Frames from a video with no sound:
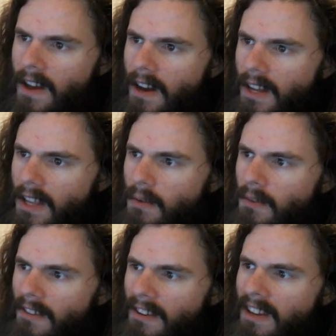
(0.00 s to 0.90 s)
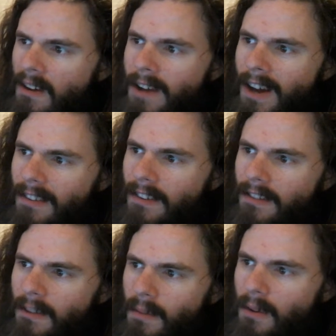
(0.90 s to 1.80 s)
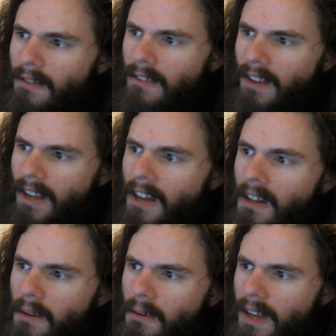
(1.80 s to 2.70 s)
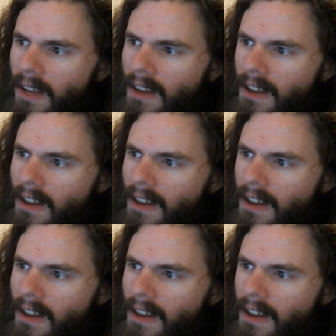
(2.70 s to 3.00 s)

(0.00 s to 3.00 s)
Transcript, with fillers: uh, used neo Nazi symbols, including